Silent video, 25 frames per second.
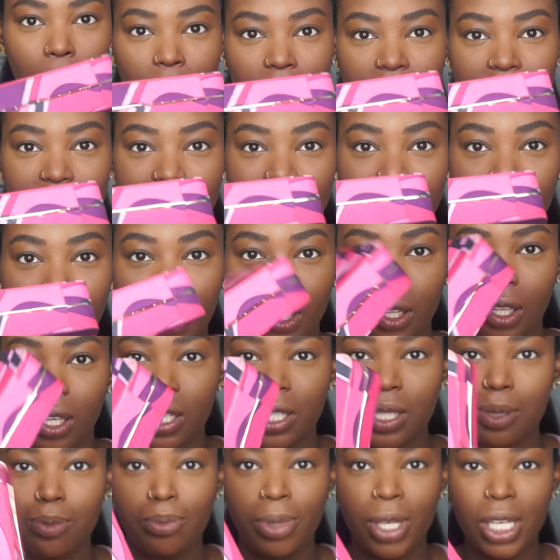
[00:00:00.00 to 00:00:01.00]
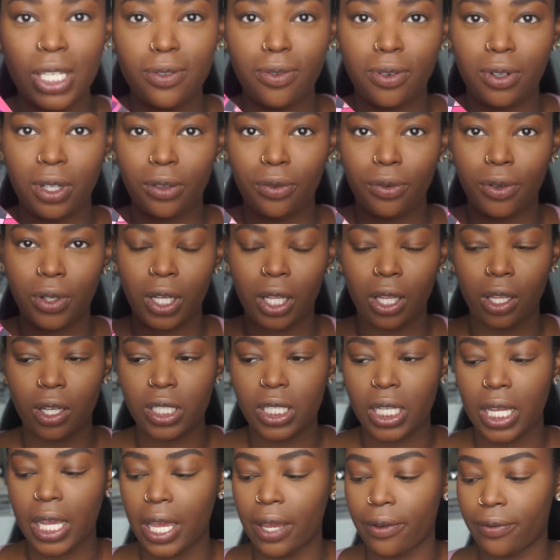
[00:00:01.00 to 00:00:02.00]
This is how it looks. Best
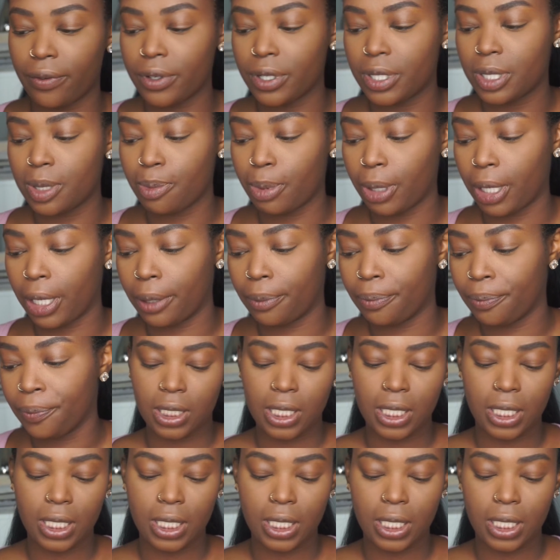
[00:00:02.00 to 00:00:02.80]
$44 I ever spent.